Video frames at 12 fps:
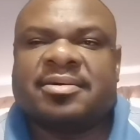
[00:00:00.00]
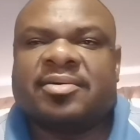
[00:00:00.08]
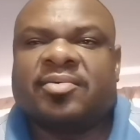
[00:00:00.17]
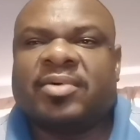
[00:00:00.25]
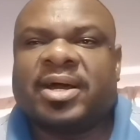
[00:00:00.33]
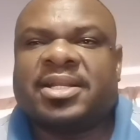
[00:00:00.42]

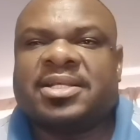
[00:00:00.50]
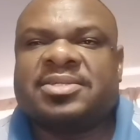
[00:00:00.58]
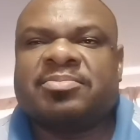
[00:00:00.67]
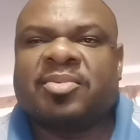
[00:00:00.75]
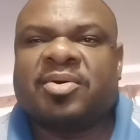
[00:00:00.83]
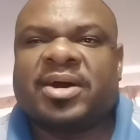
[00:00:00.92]
What
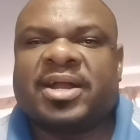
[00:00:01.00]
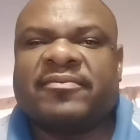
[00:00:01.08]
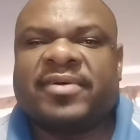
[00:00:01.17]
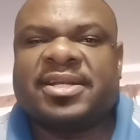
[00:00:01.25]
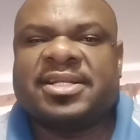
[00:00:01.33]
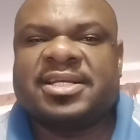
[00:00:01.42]
is more
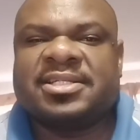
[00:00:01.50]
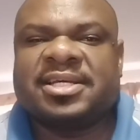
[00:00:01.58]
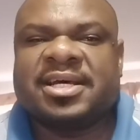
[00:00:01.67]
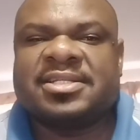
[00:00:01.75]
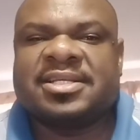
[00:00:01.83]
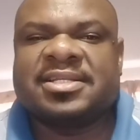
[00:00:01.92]

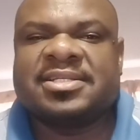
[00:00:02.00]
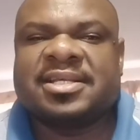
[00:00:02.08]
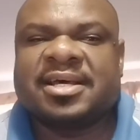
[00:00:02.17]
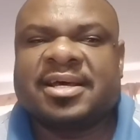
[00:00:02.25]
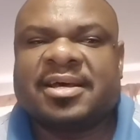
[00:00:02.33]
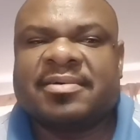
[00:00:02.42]
advantageous is
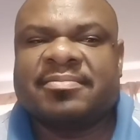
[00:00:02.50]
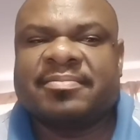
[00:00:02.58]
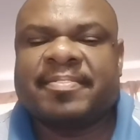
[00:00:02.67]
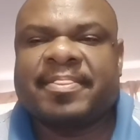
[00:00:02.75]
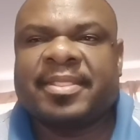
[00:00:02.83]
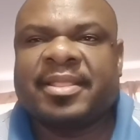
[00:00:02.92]

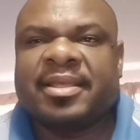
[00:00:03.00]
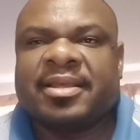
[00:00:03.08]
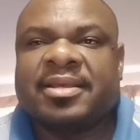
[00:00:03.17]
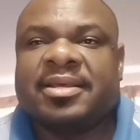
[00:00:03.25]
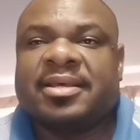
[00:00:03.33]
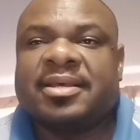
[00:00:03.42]

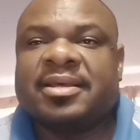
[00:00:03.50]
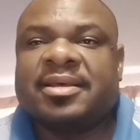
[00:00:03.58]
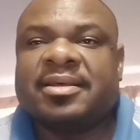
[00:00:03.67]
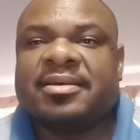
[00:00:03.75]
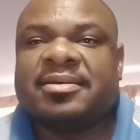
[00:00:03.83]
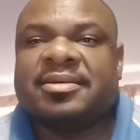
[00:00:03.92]

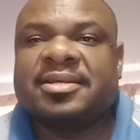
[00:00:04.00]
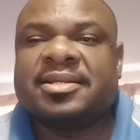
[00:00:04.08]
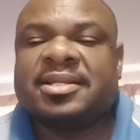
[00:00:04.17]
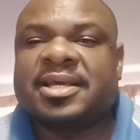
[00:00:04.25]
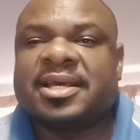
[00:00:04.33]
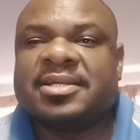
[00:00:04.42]

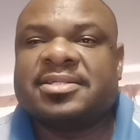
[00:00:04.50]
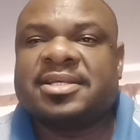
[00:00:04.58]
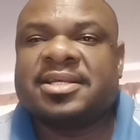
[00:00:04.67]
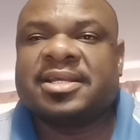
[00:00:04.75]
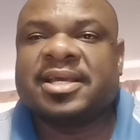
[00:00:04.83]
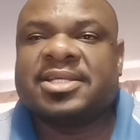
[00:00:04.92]
in
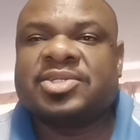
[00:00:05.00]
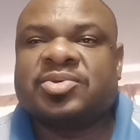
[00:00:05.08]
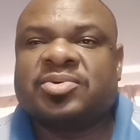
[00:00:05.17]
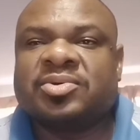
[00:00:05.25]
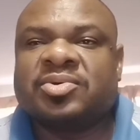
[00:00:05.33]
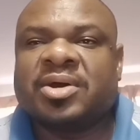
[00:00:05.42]
case
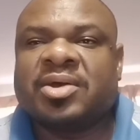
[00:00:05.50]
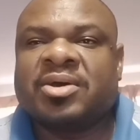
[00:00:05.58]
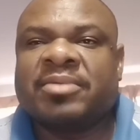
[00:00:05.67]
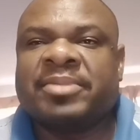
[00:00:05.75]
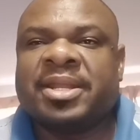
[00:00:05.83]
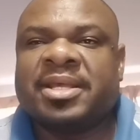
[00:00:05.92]
you
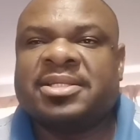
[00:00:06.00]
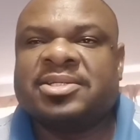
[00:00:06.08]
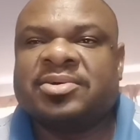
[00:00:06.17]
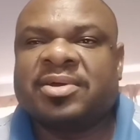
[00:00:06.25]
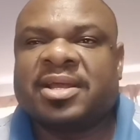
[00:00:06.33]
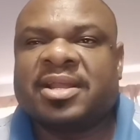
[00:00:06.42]
are
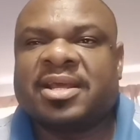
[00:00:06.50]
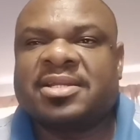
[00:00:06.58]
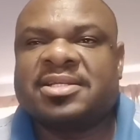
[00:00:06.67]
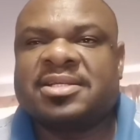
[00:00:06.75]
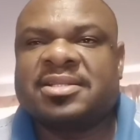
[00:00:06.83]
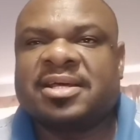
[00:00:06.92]
managing or
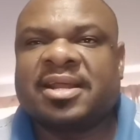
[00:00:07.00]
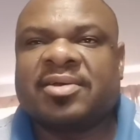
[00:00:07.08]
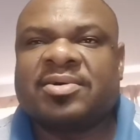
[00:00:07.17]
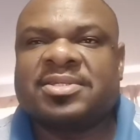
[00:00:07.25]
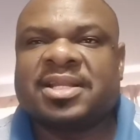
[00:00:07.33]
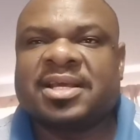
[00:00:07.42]
creating the
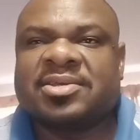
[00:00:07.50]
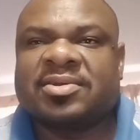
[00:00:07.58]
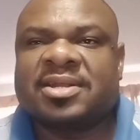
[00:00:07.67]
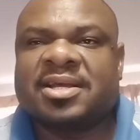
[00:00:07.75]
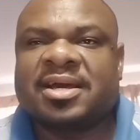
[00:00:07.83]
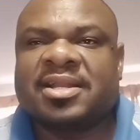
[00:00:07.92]
records
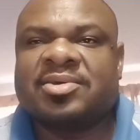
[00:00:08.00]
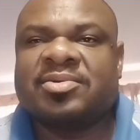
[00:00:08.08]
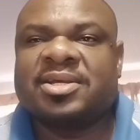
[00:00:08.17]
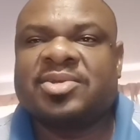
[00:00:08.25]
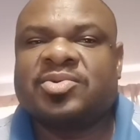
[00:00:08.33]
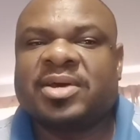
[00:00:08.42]
electronically, you
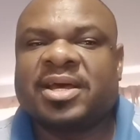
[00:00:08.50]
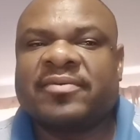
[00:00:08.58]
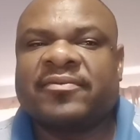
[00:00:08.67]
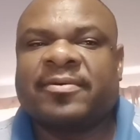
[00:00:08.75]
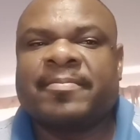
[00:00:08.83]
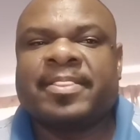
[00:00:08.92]
need to
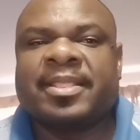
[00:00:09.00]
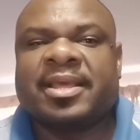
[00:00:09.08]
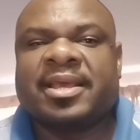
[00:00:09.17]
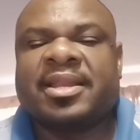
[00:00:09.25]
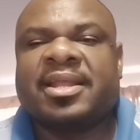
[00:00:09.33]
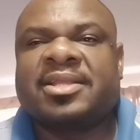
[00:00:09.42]
have
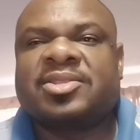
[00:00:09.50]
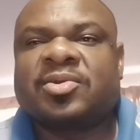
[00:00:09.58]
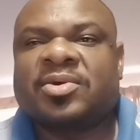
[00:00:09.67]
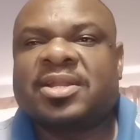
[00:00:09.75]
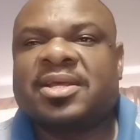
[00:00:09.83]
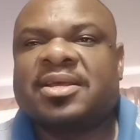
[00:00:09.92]

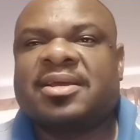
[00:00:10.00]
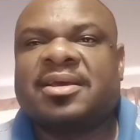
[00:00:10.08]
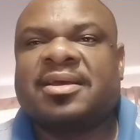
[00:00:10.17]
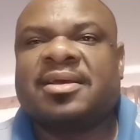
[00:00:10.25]
electronic